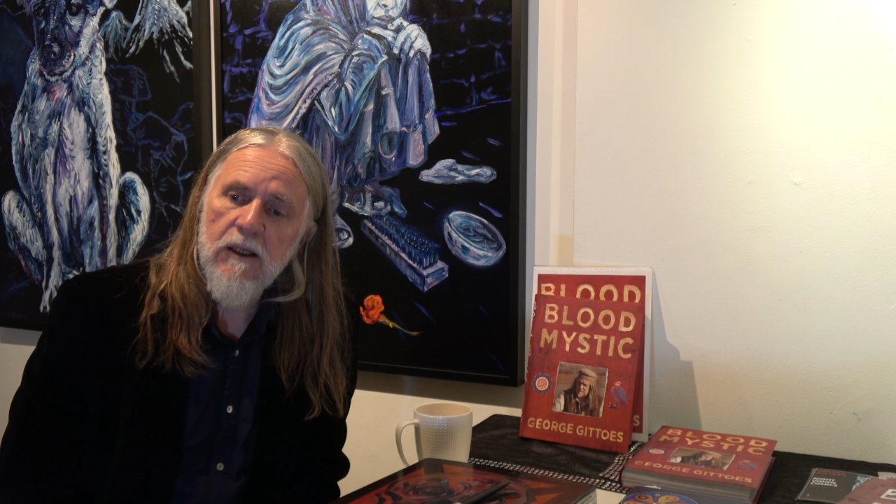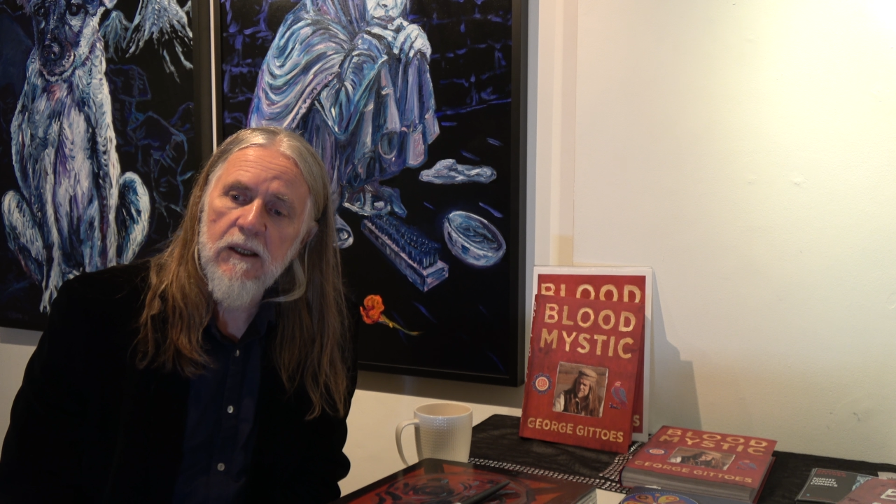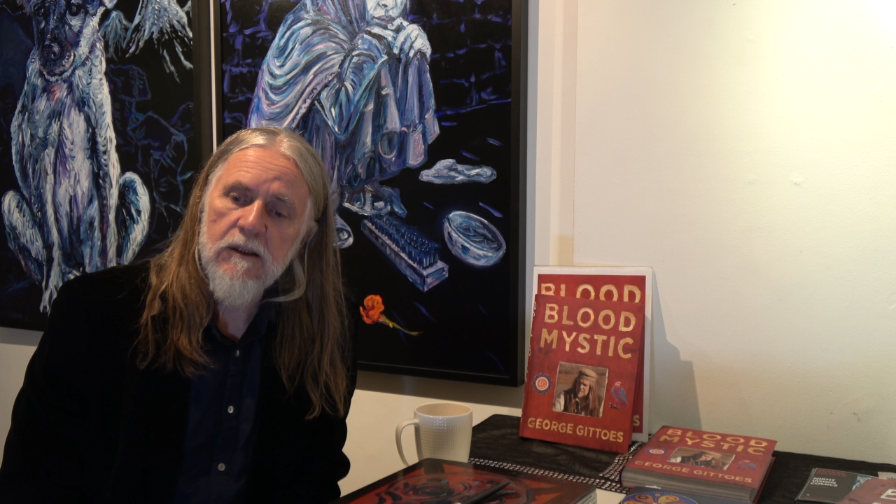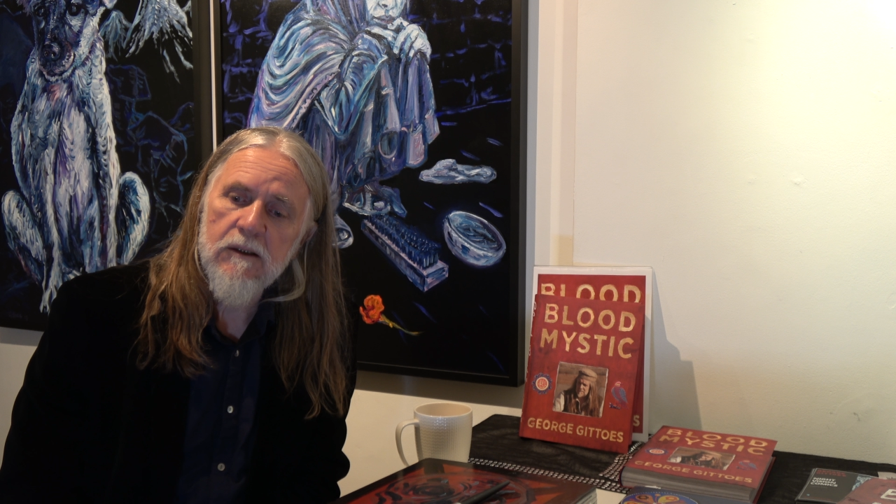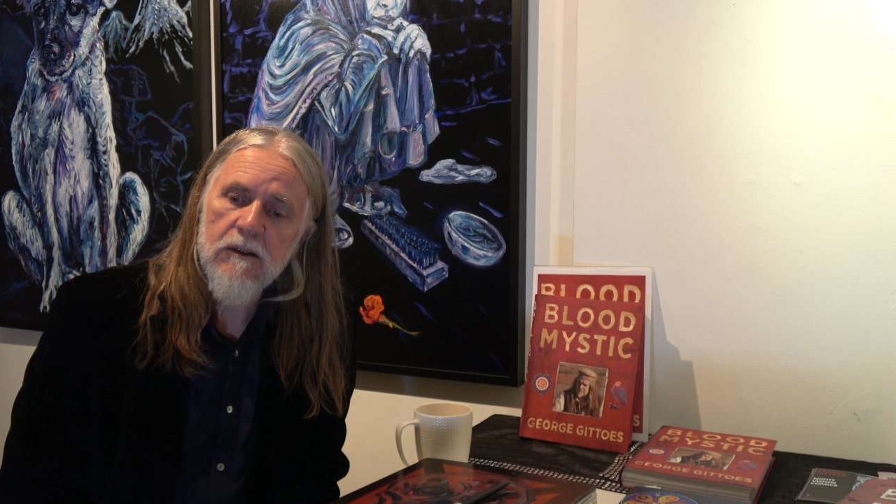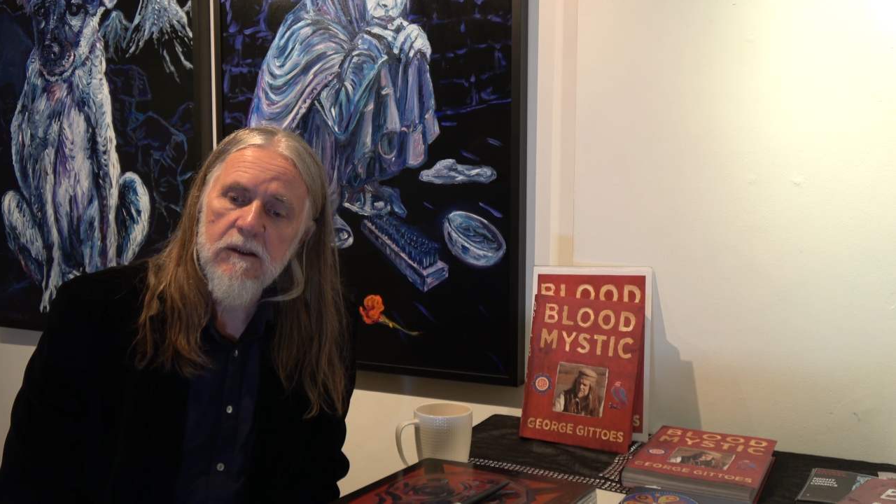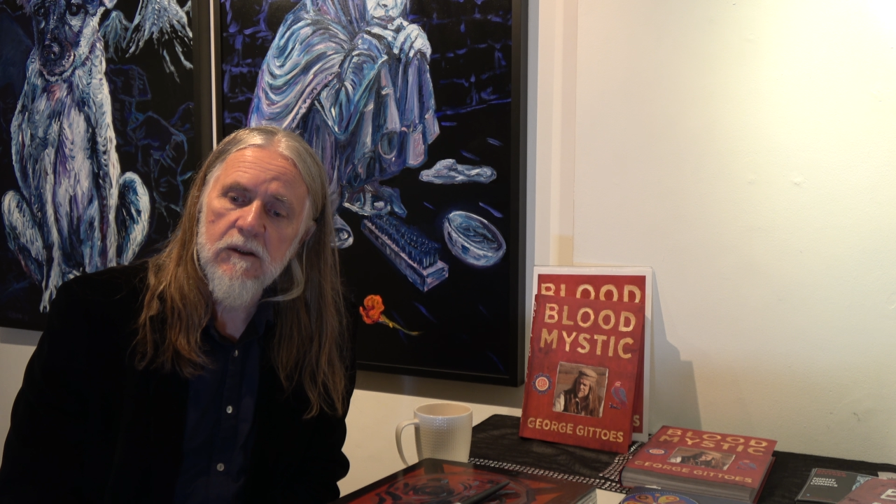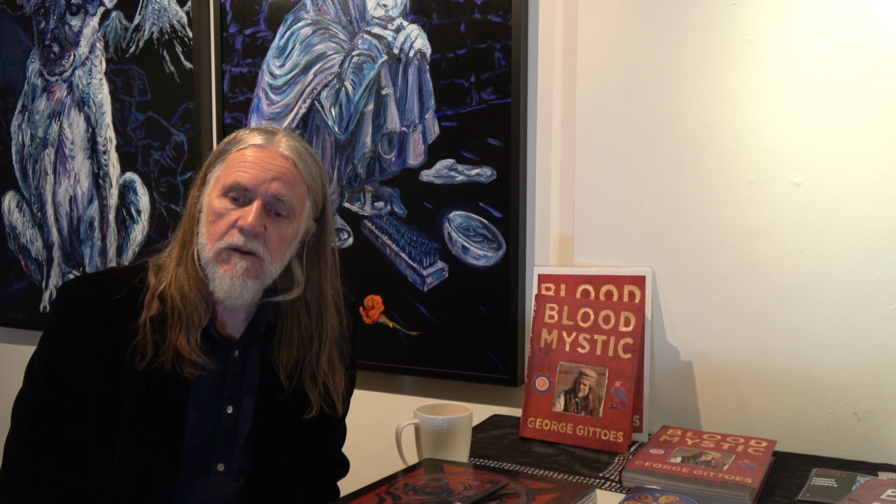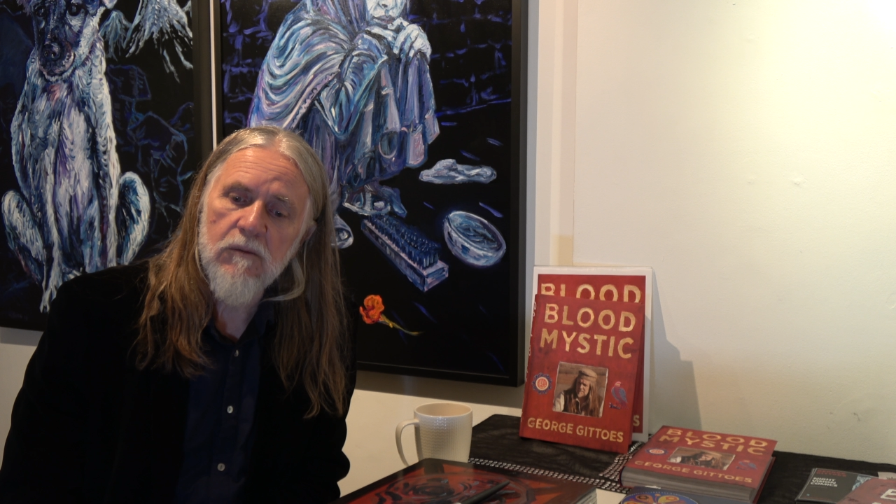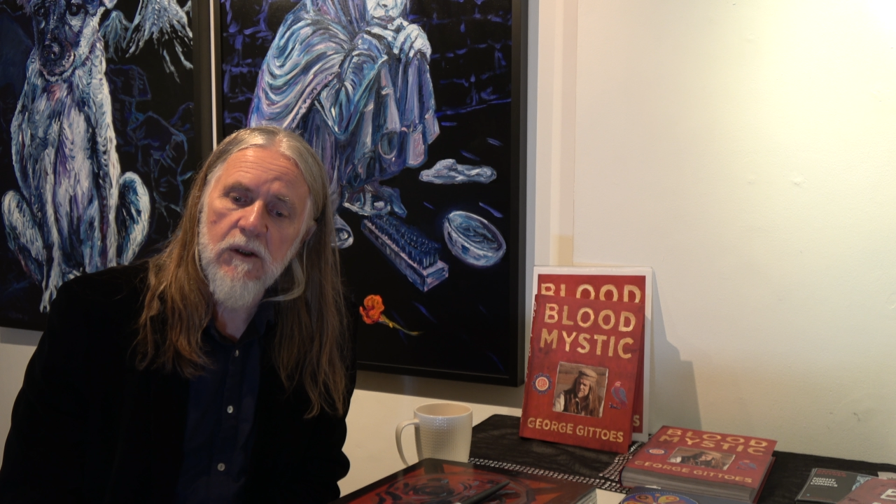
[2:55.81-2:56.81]
And
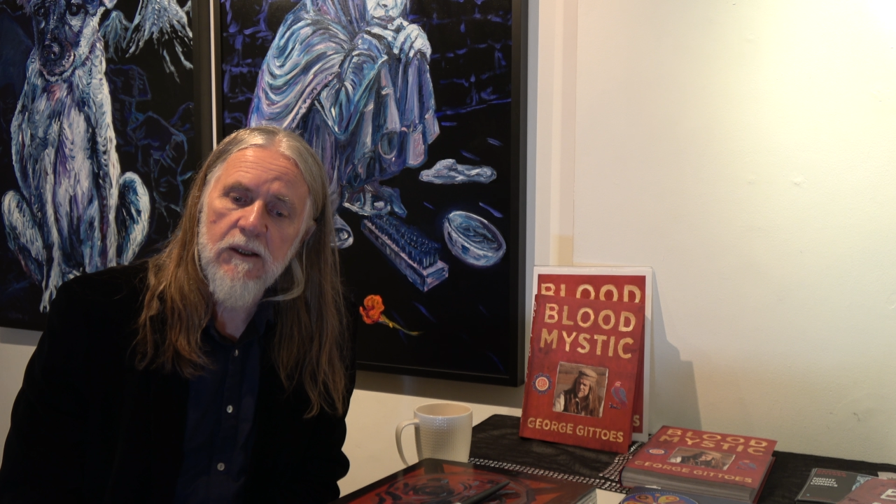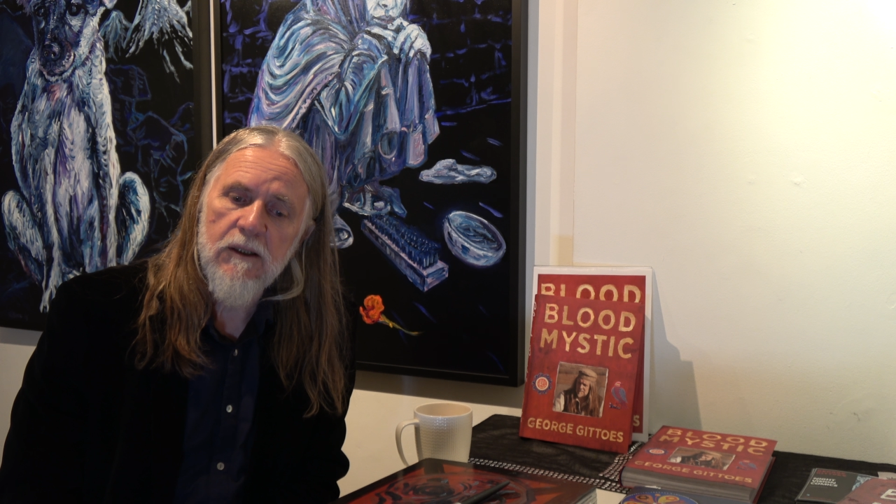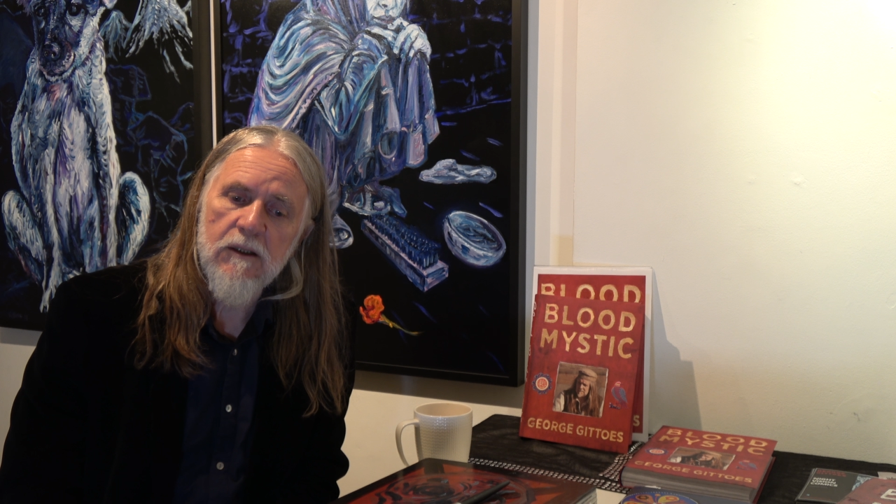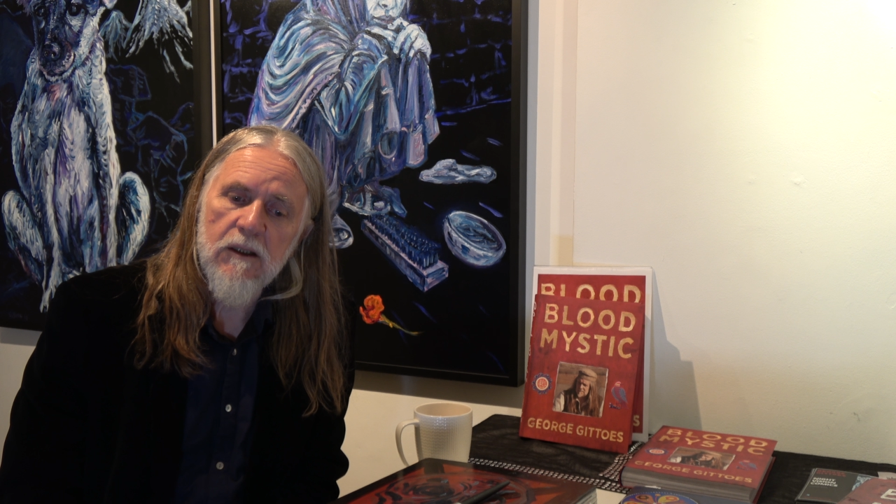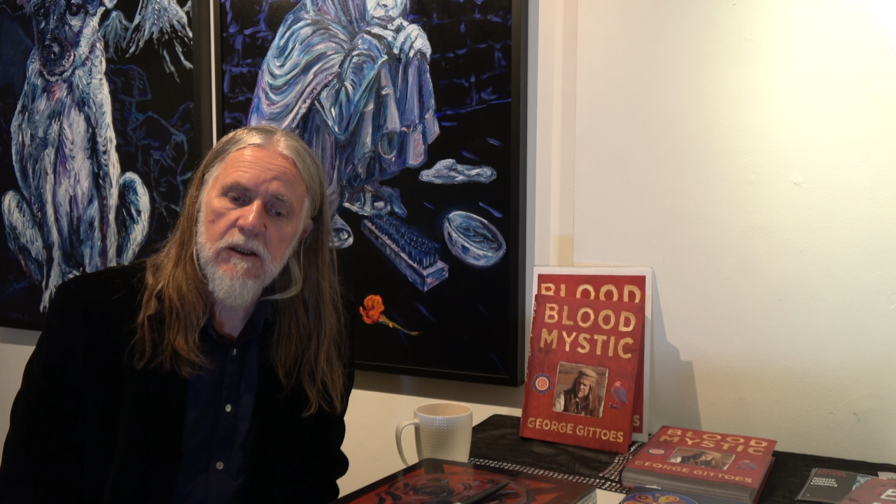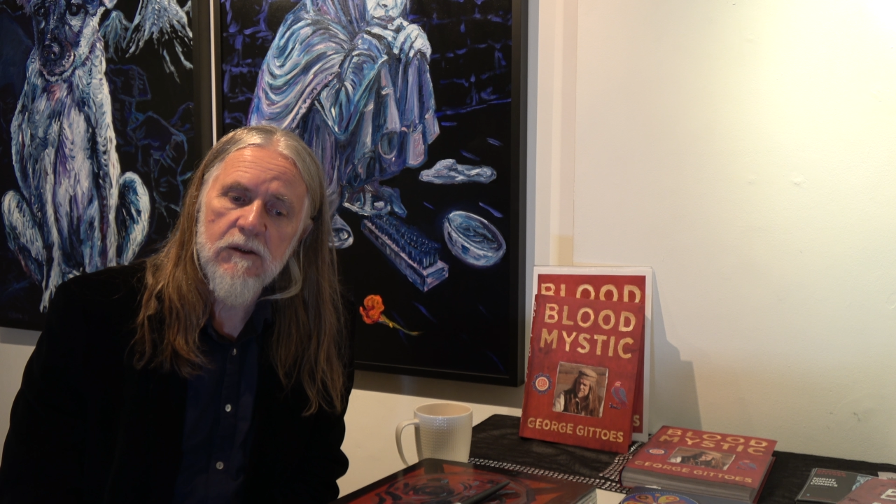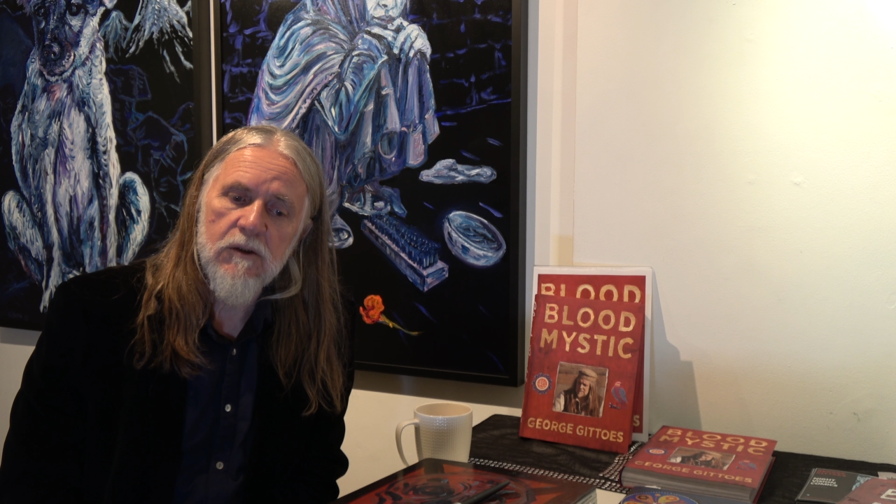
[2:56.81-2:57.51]
the writing that I